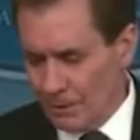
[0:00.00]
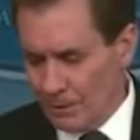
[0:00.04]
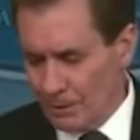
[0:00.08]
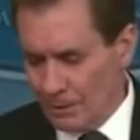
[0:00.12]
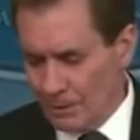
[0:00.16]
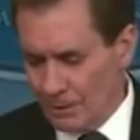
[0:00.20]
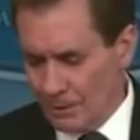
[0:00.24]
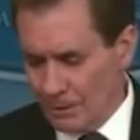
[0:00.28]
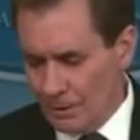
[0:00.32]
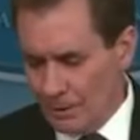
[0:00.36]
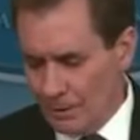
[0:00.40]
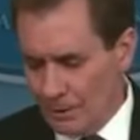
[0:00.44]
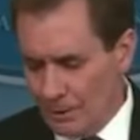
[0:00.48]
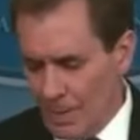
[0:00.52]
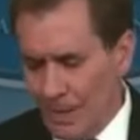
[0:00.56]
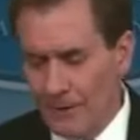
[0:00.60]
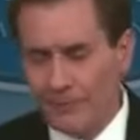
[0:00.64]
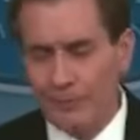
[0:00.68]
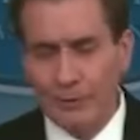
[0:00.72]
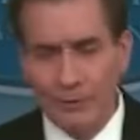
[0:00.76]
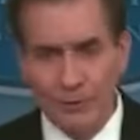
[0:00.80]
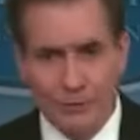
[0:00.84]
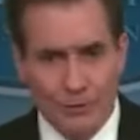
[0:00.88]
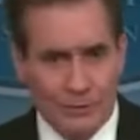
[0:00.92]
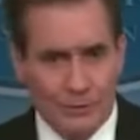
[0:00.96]

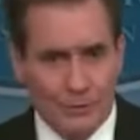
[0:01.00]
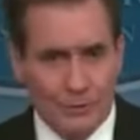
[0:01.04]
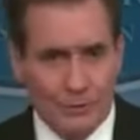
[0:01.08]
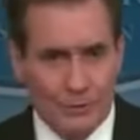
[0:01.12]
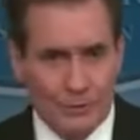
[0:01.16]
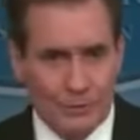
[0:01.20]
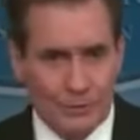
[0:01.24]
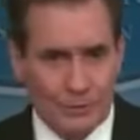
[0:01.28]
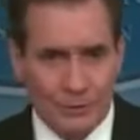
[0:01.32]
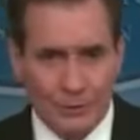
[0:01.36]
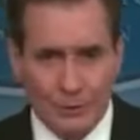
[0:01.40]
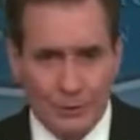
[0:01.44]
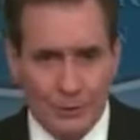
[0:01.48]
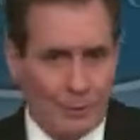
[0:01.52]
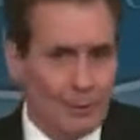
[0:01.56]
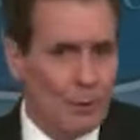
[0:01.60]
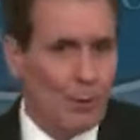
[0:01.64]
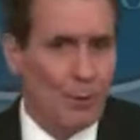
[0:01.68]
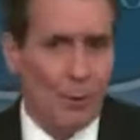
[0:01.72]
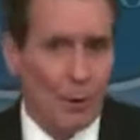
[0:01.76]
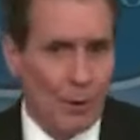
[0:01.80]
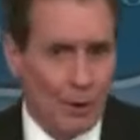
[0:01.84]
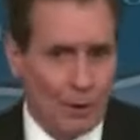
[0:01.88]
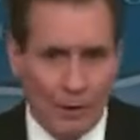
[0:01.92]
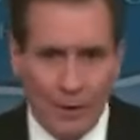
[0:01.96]
efforts to commit
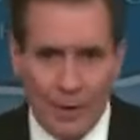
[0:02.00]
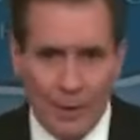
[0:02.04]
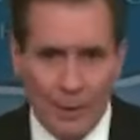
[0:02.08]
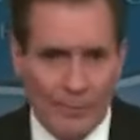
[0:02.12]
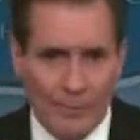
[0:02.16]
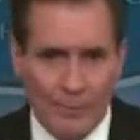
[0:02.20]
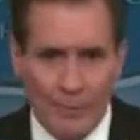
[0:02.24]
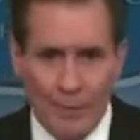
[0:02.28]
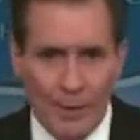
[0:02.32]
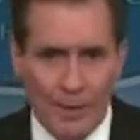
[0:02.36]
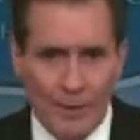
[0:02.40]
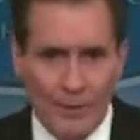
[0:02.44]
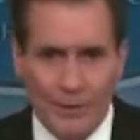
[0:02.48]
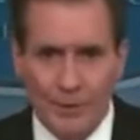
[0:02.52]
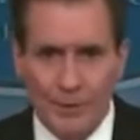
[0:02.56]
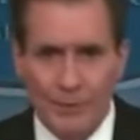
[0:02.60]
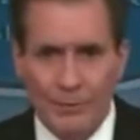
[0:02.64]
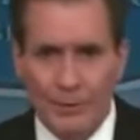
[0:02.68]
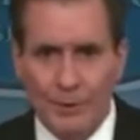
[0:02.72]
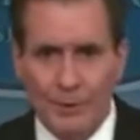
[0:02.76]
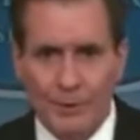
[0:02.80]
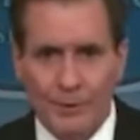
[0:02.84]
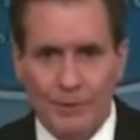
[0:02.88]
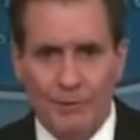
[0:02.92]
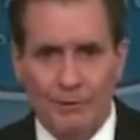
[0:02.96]
war crimes by the
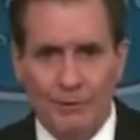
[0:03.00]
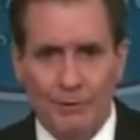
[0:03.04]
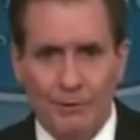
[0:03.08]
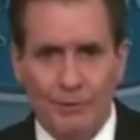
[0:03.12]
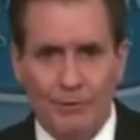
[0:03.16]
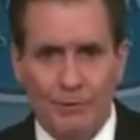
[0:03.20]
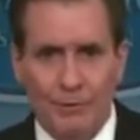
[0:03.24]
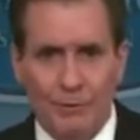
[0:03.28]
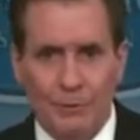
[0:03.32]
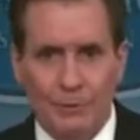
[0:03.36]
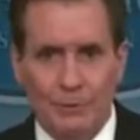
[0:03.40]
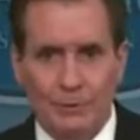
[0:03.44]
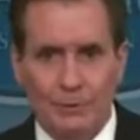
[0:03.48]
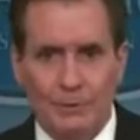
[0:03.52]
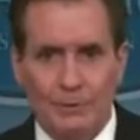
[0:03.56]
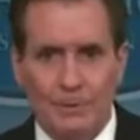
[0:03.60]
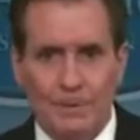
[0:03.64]
Israeli Defense Forces.